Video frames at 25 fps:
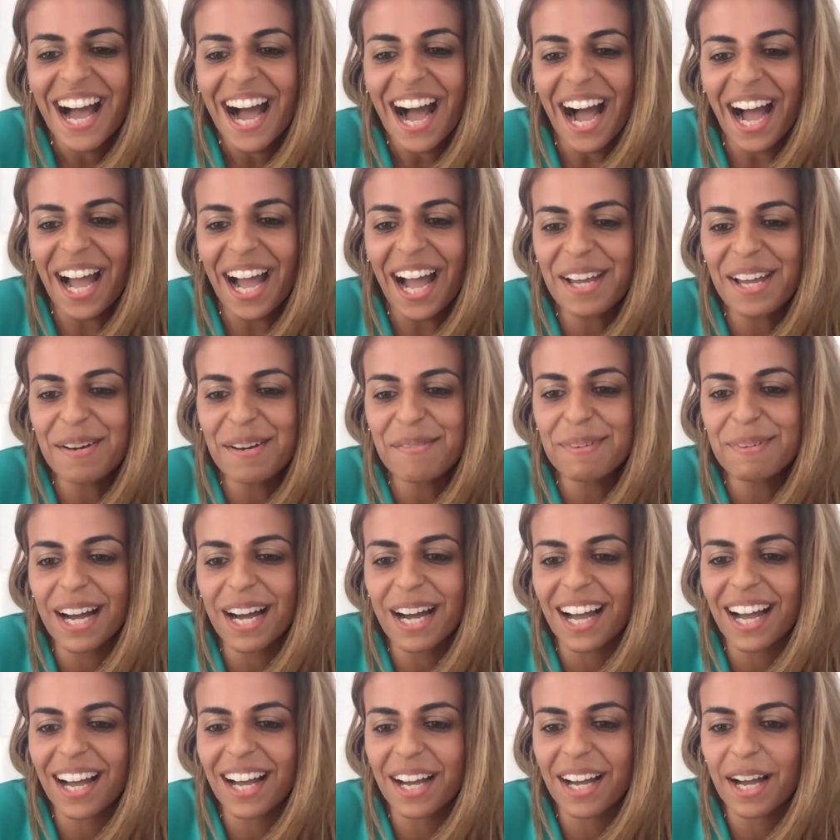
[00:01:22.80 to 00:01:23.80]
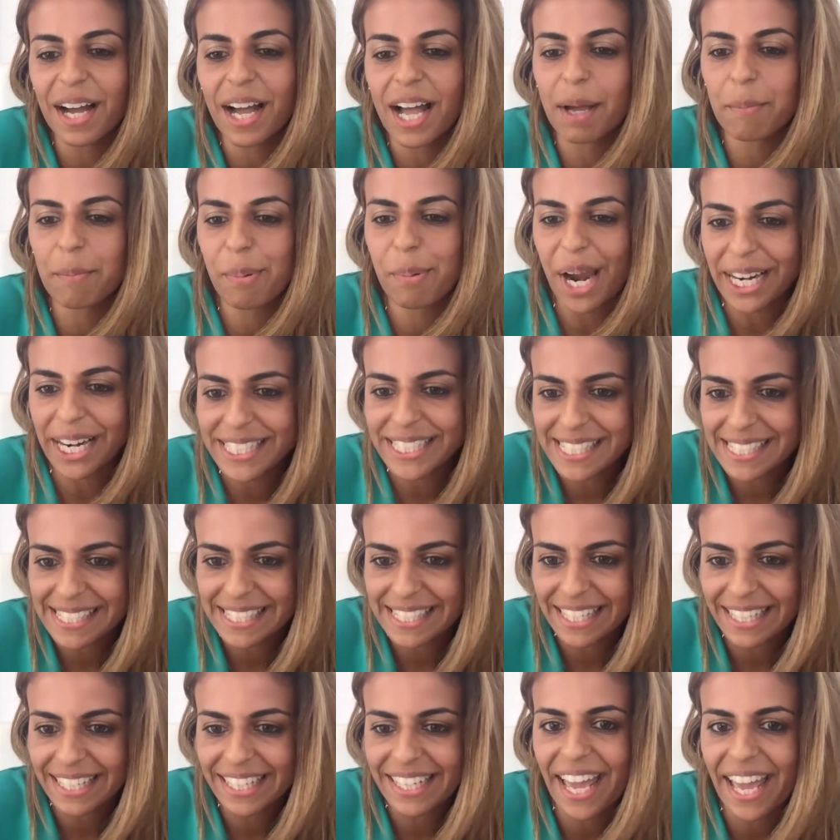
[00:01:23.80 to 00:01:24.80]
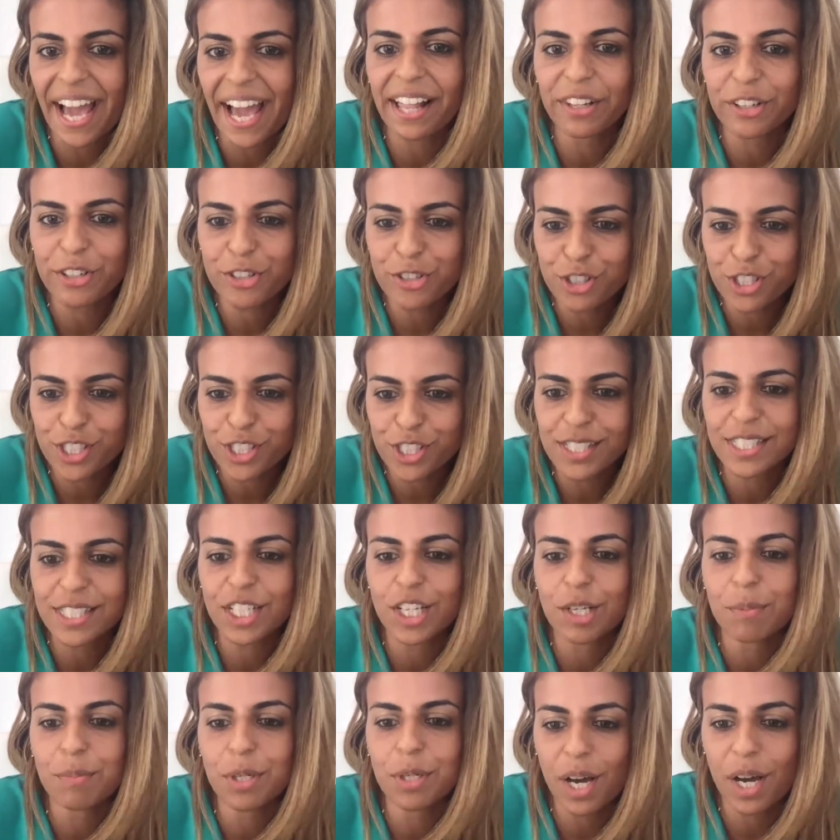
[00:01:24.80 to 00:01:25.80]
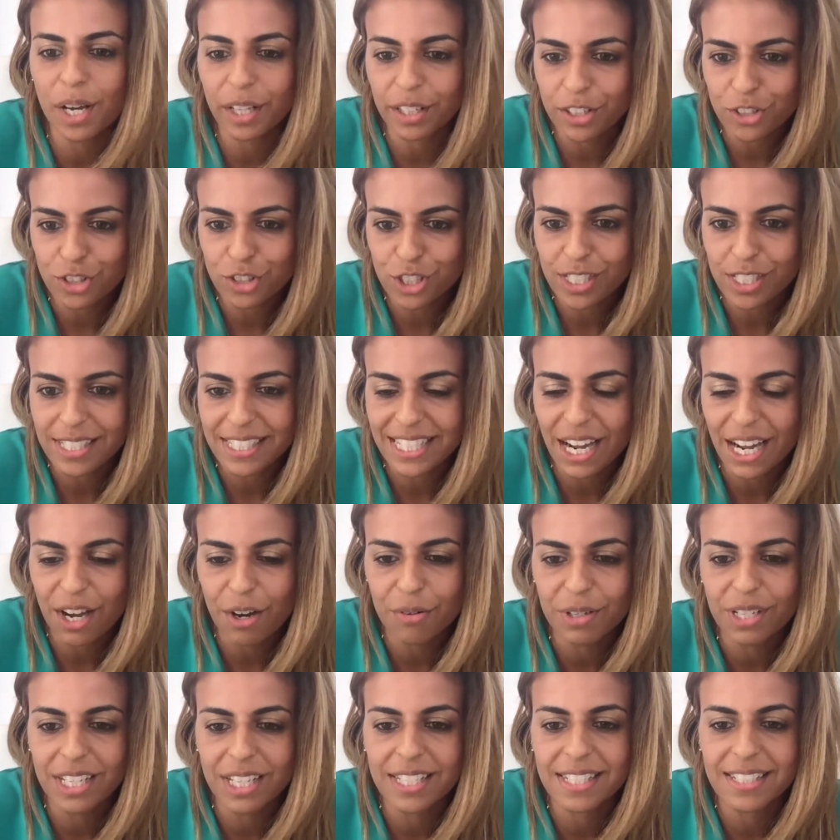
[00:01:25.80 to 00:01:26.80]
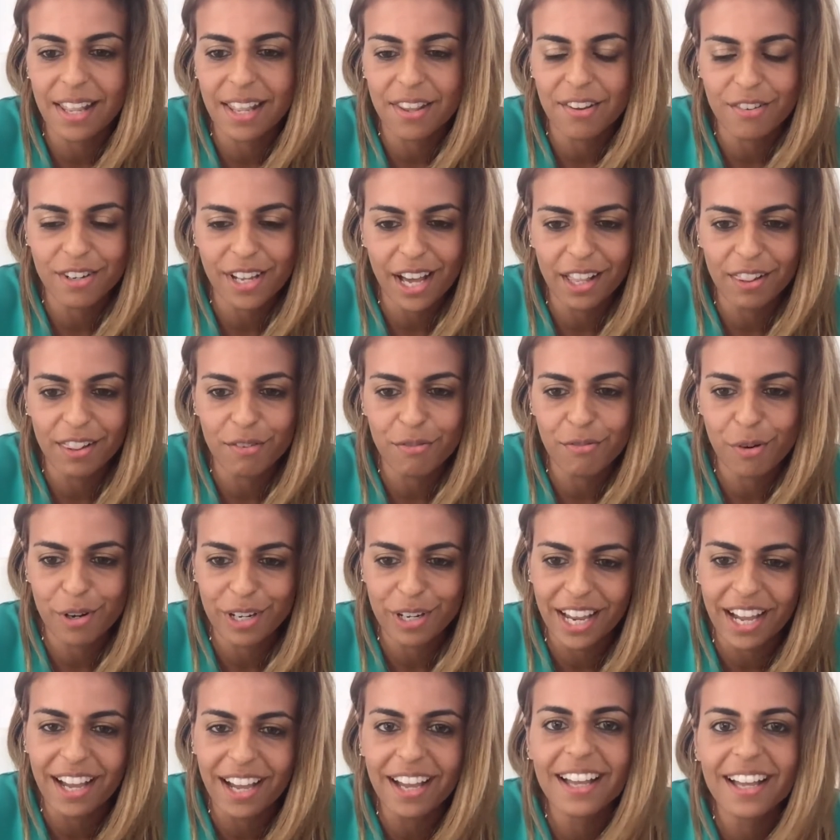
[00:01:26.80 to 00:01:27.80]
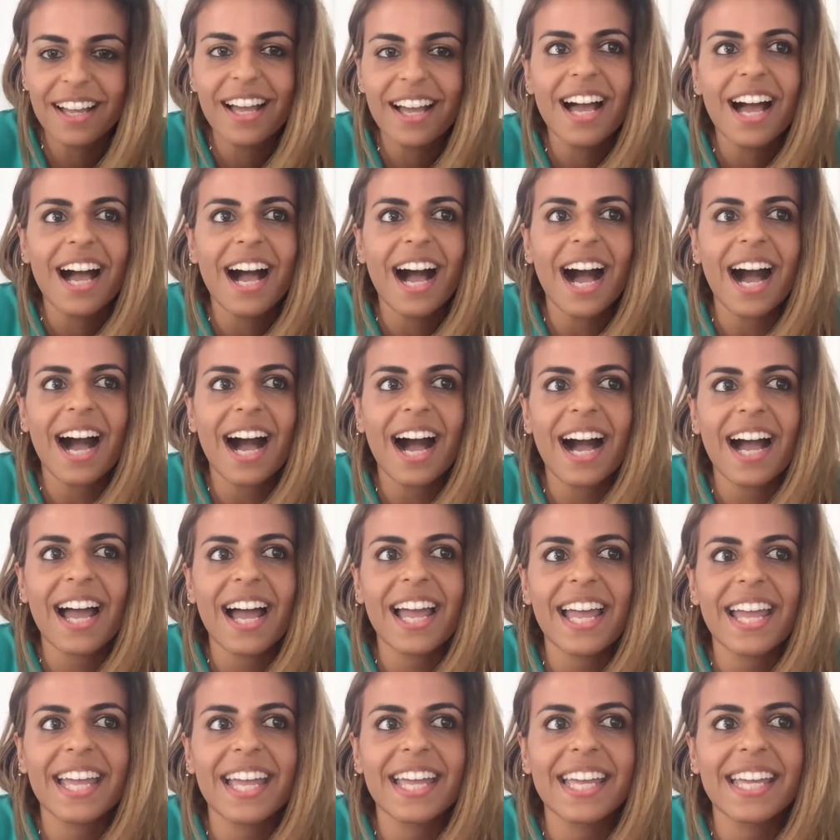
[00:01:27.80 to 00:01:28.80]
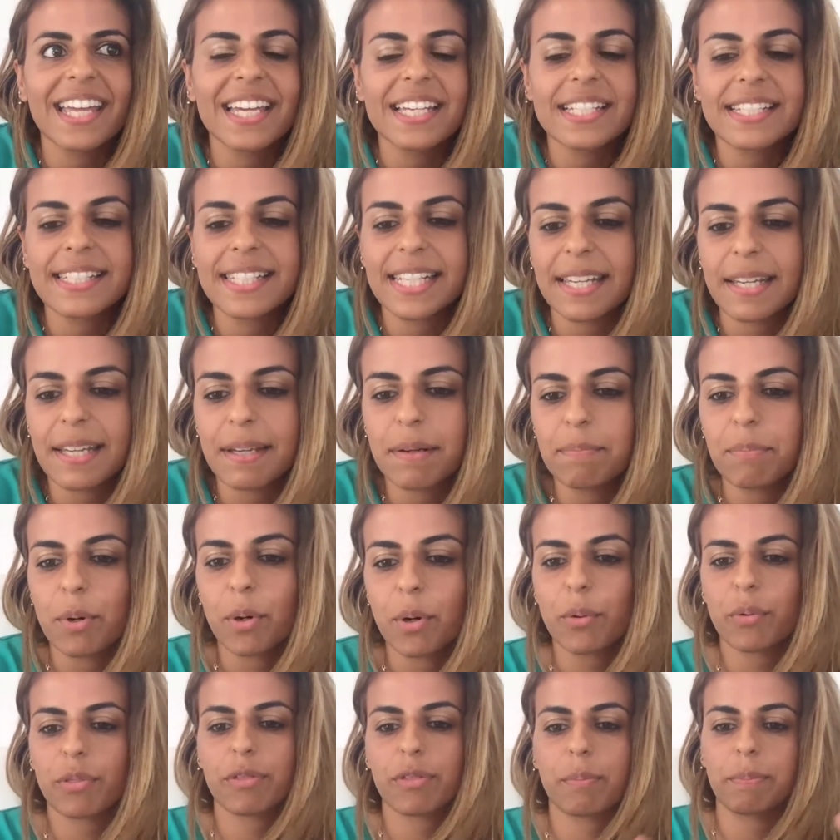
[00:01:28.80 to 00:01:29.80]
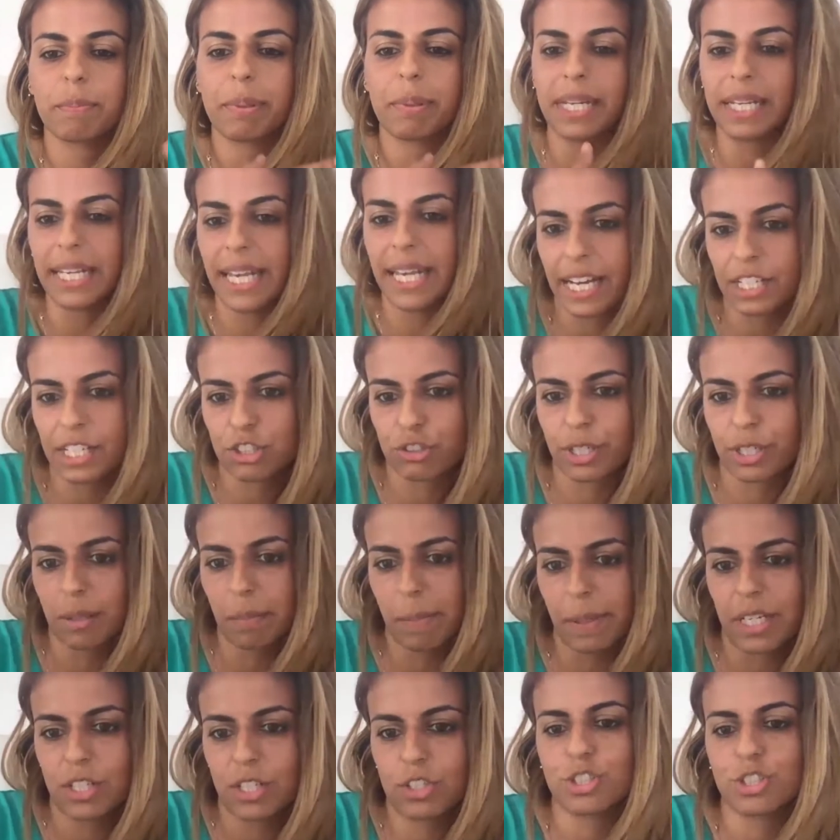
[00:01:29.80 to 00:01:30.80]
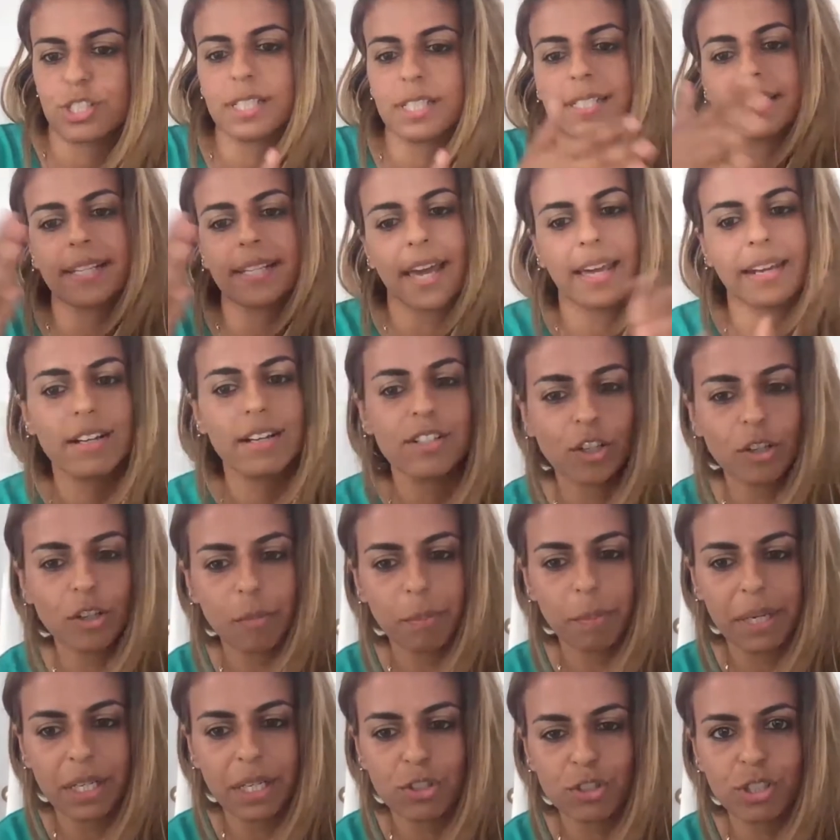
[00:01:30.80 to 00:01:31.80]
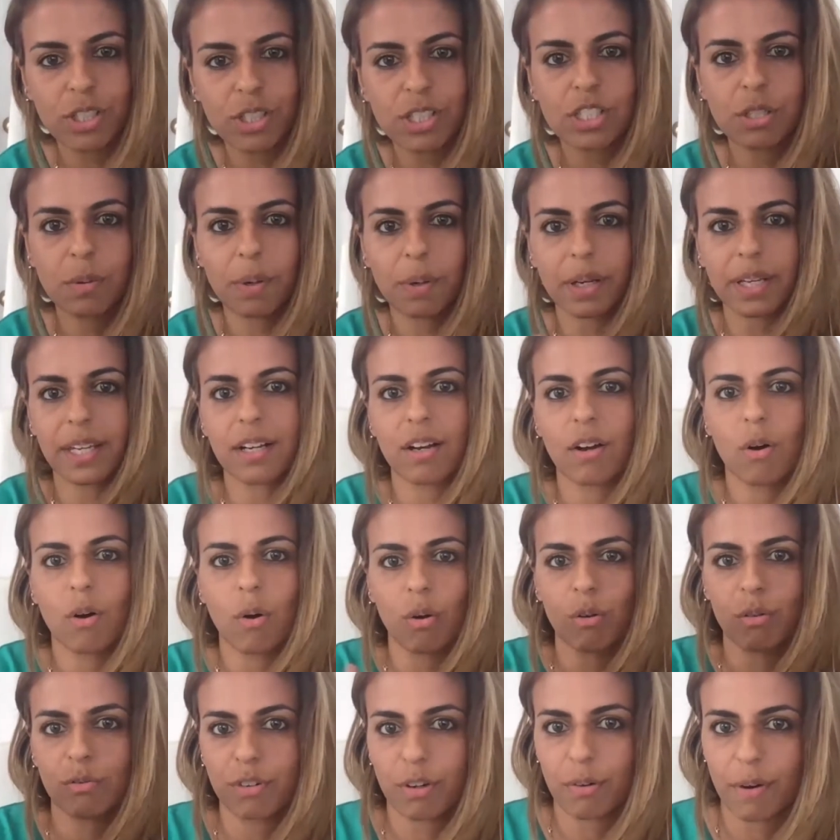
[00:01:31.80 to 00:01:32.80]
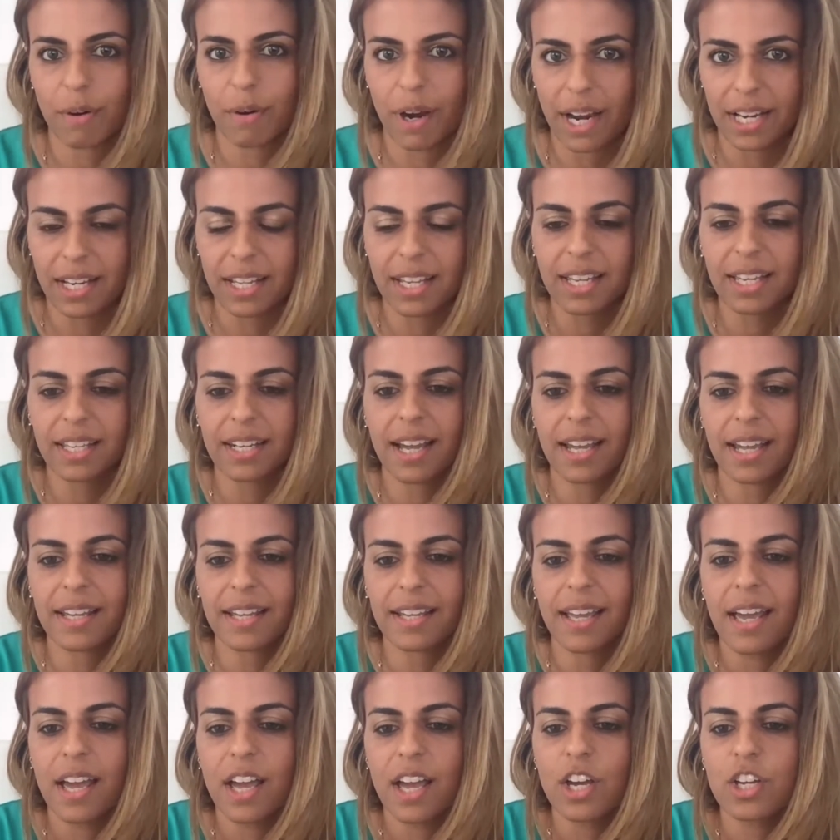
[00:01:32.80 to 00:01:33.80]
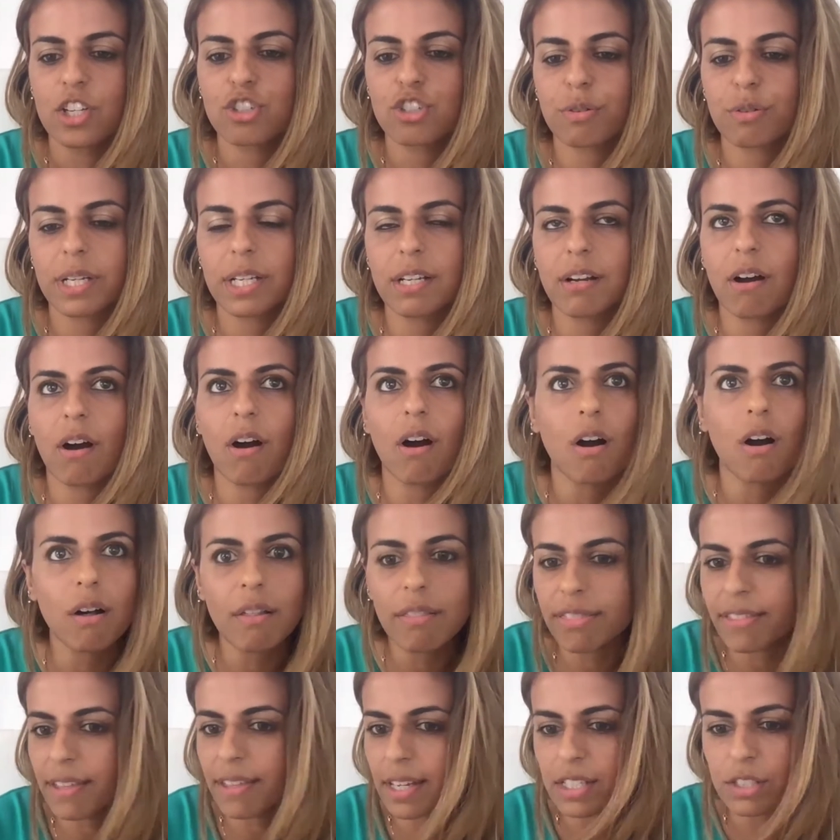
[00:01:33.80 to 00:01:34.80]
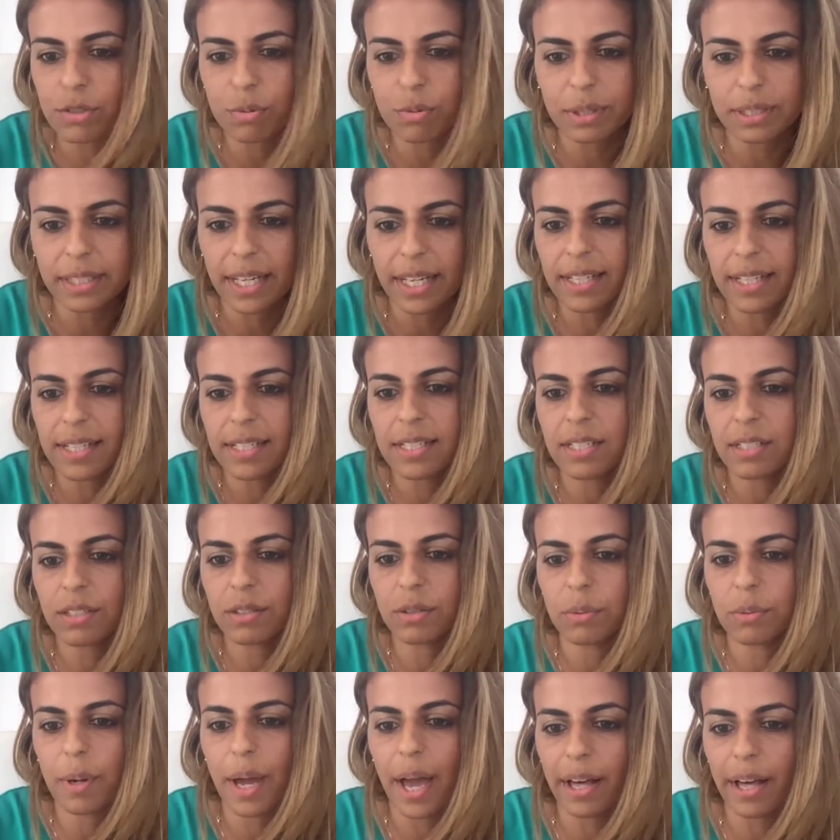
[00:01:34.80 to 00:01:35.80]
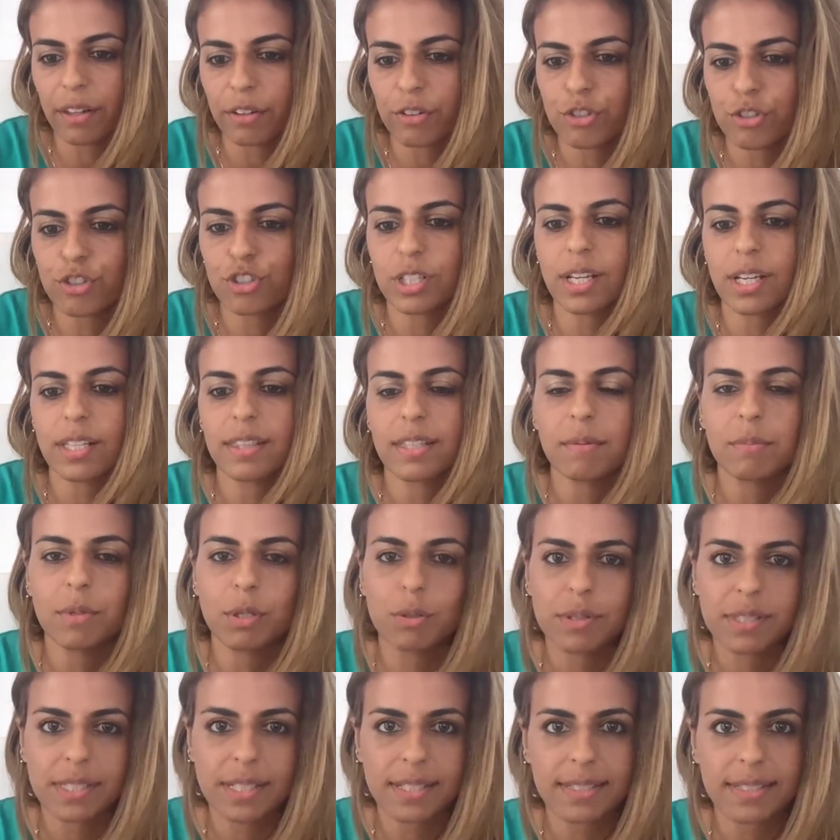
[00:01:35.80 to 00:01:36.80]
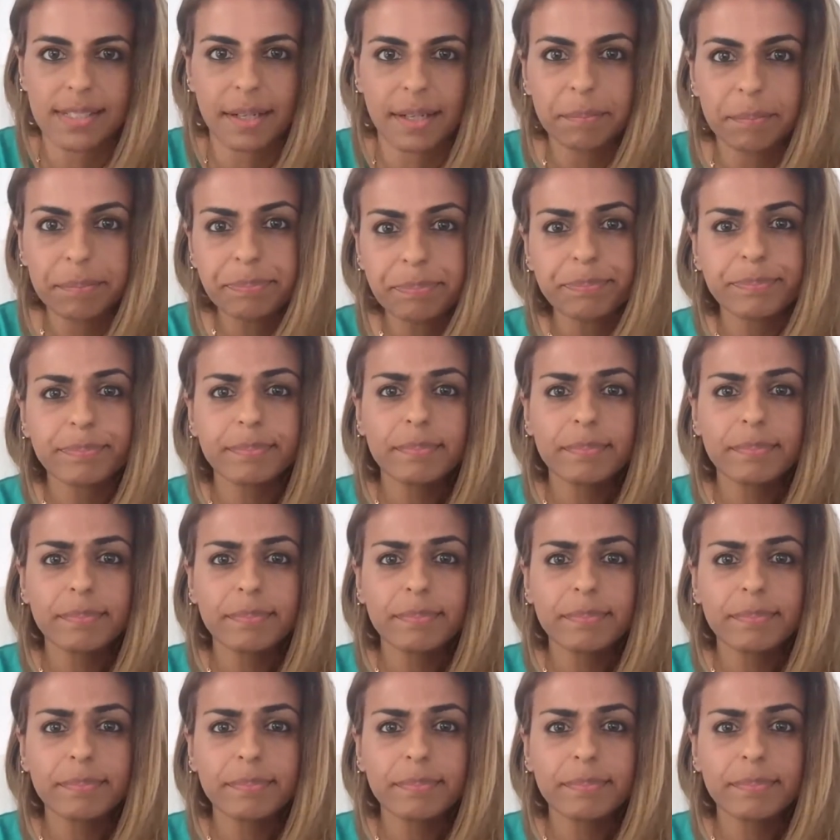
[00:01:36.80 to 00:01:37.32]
I am a practicing allergist, immunologist out in Southern California. I see both pediatric patients and adult patients, so I get a whole variety, and I treat all things related to allergy and immune system.